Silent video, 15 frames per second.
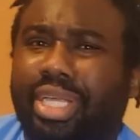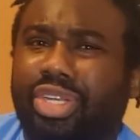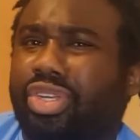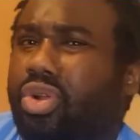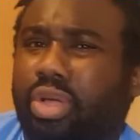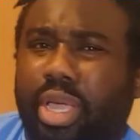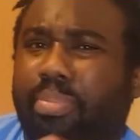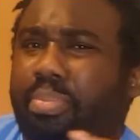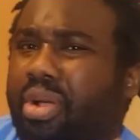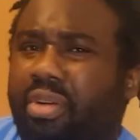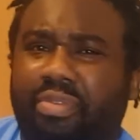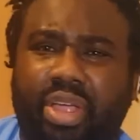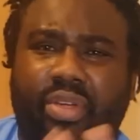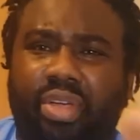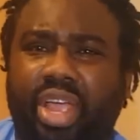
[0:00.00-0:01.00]
Station, okay,
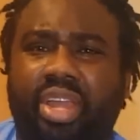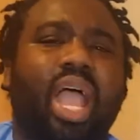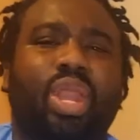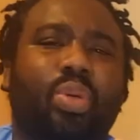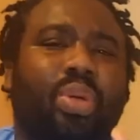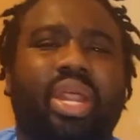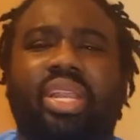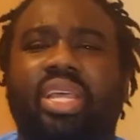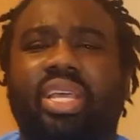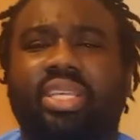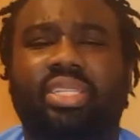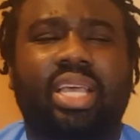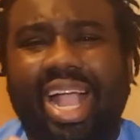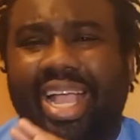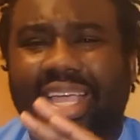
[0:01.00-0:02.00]
perfect, great. I know where that
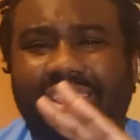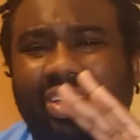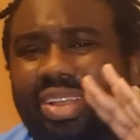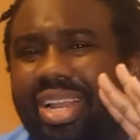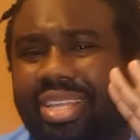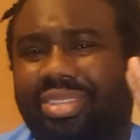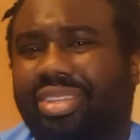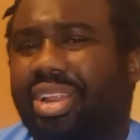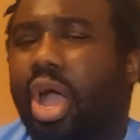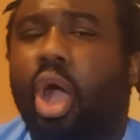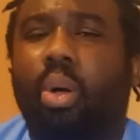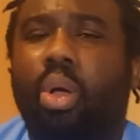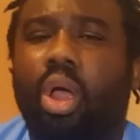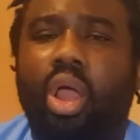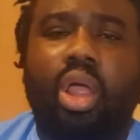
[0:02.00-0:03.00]
is. I can get there in less than an
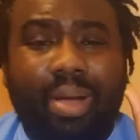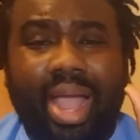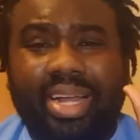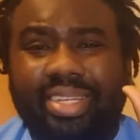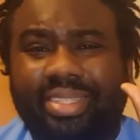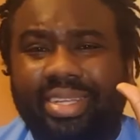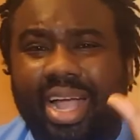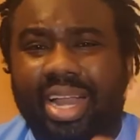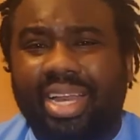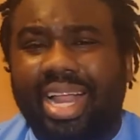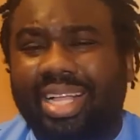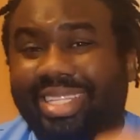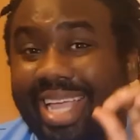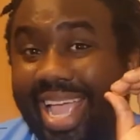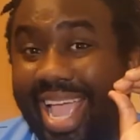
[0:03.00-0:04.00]
hour. Party started
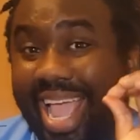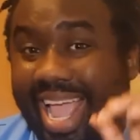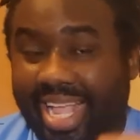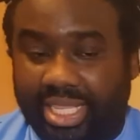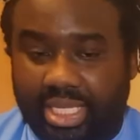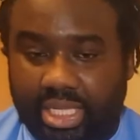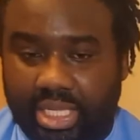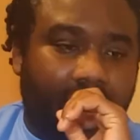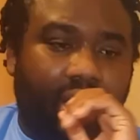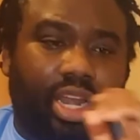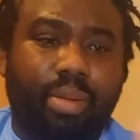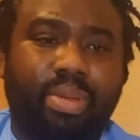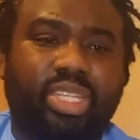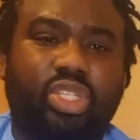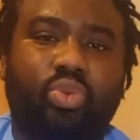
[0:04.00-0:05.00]
at 8. I got
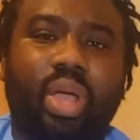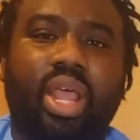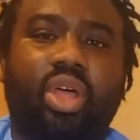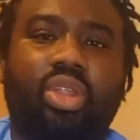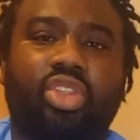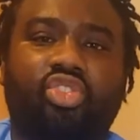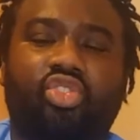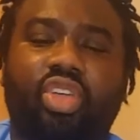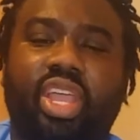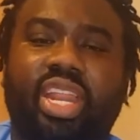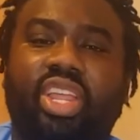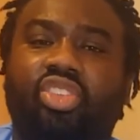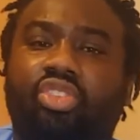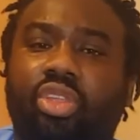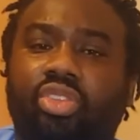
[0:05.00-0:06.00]
a message while on the train
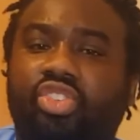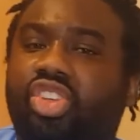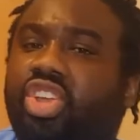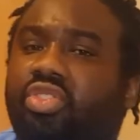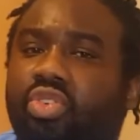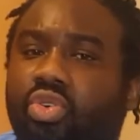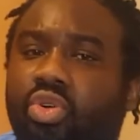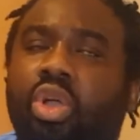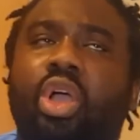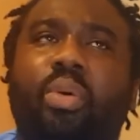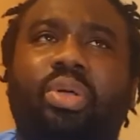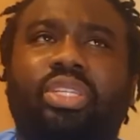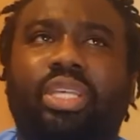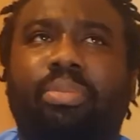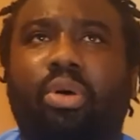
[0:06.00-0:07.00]
in Chiru,
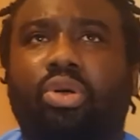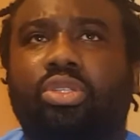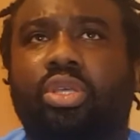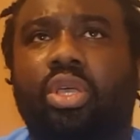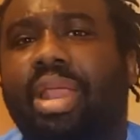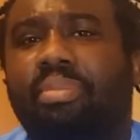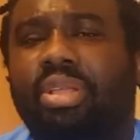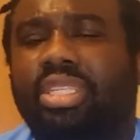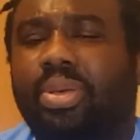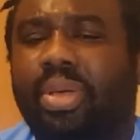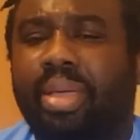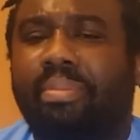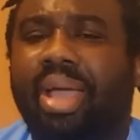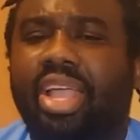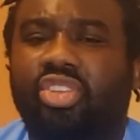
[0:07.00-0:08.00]
which is about 10 minutes
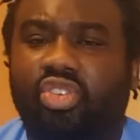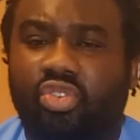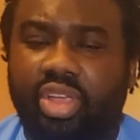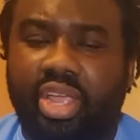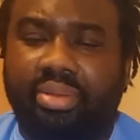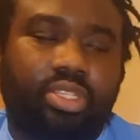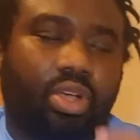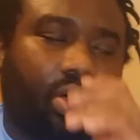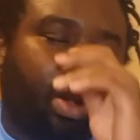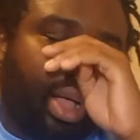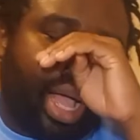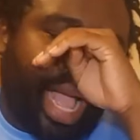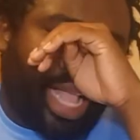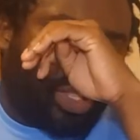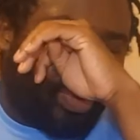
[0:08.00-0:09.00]
away by train. So
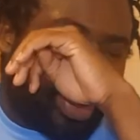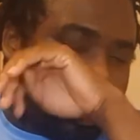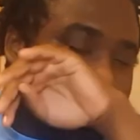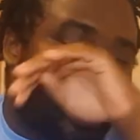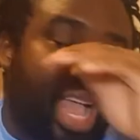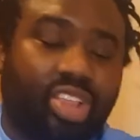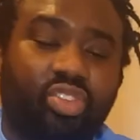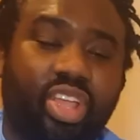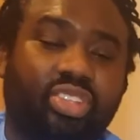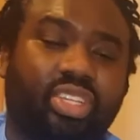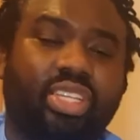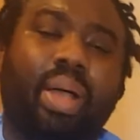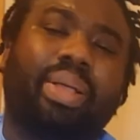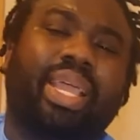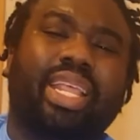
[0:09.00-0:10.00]
I had to wait on that train,
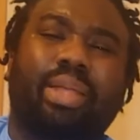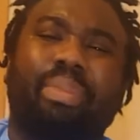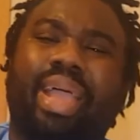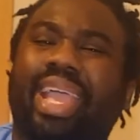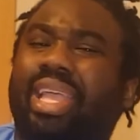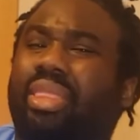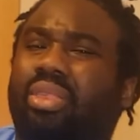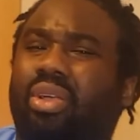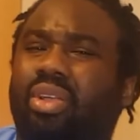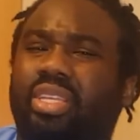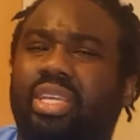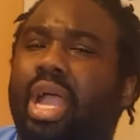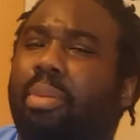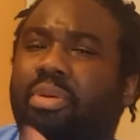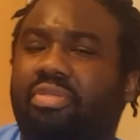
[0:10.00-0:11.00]
so I'll get there by
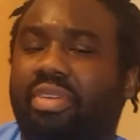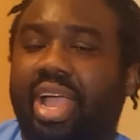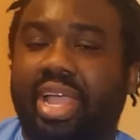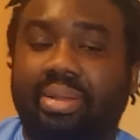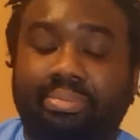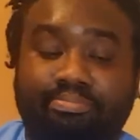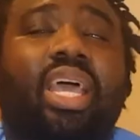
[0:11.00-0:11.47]
8:30, I'll be fine.